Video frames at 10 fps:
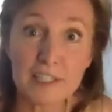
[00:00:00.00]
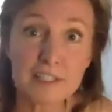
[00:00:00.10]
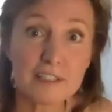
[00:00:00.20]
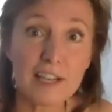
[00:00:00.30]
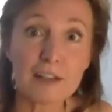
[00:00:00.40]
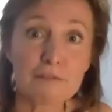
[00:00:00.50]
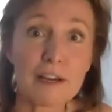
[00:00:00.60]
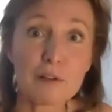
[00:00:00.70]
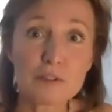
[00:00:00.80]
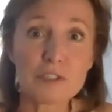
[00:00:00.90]
till I
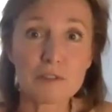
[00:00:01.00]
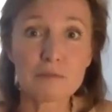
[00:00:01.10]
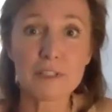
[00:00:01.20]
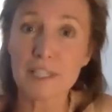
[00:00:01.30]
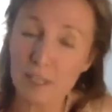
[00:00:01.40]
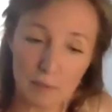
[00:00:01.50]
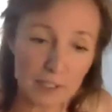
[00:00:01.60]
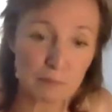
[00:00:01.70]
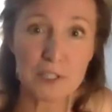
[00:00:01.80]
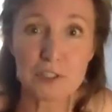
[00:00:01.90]
found some, and then I
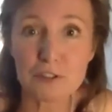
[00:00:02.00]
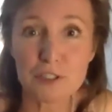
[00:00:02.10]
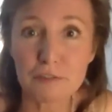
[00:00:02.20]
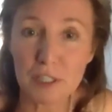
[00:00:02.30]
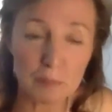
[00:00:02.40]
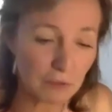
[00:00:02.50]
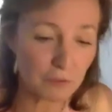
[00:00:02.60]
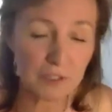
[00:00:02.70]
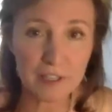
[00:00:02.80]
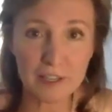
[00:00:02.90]
make pictures of them
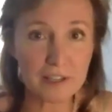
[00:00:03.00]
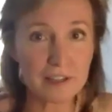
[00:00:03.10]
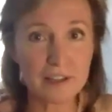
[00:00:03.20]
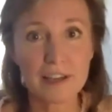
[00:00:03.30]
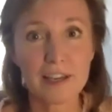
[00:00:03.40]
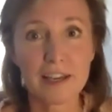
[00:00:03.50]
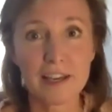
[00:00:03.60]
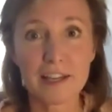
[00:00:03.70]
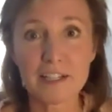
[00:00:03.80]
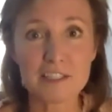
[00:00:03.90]
every day.
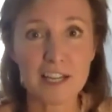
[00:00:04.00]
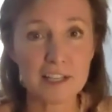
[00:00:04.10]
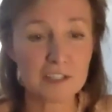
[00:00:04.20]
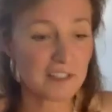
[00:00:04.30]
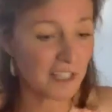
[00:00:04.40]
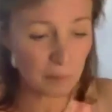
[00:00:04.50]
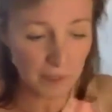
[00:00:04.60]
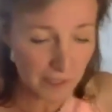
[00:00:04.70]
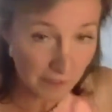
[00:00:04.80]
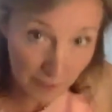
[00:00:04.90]
And it's like Zen
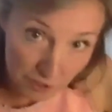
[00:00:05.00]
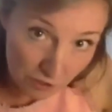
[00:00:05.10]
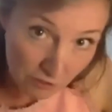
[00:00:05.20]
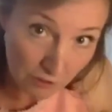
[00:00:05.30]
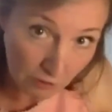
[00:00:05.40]
meditation, you know,